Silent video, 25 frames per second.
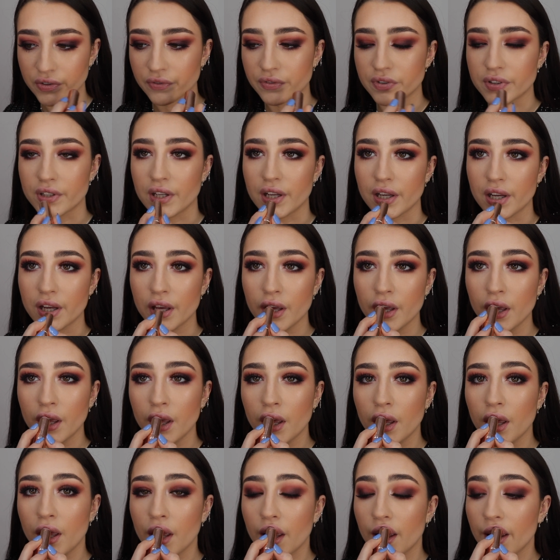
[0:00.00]
obviously
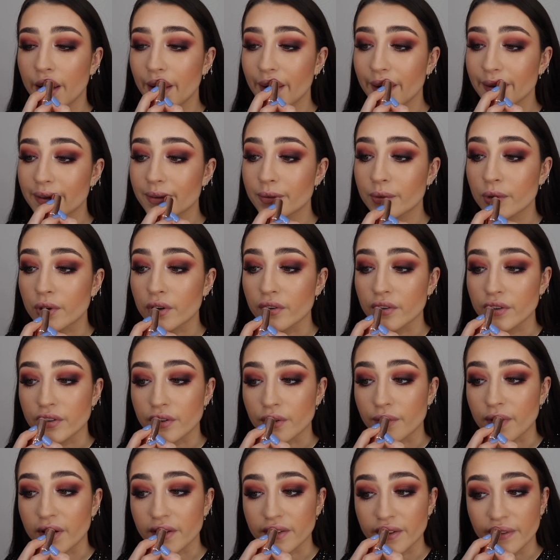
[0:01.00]
it is more of a
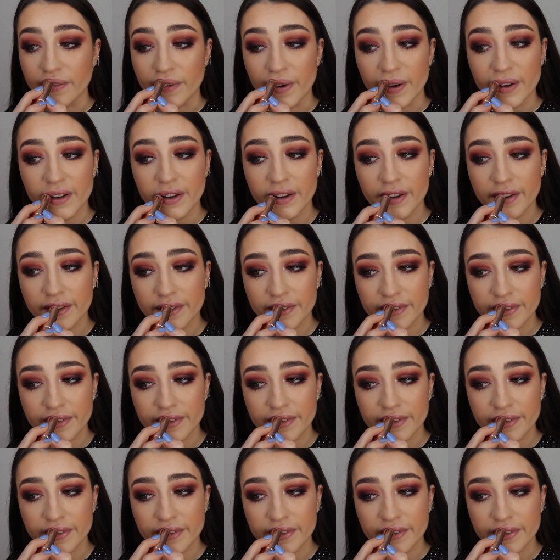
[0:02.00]
dramatic one.